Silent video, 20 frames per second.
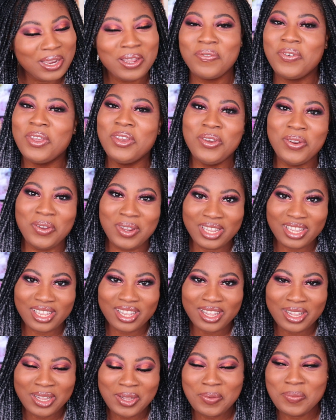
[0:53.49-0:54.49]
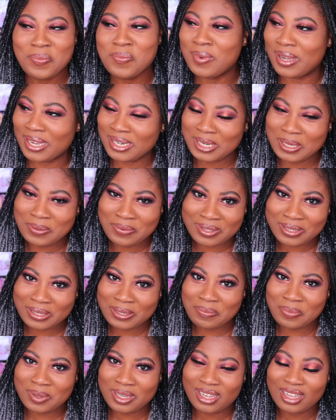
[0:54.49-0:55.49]
If you're new here, my name is
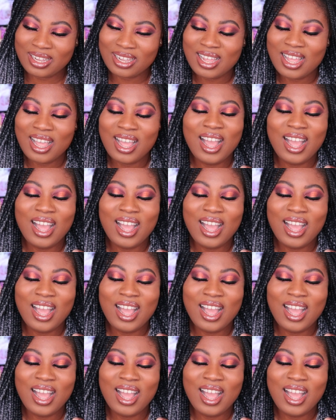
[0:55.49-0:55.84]
Olympia.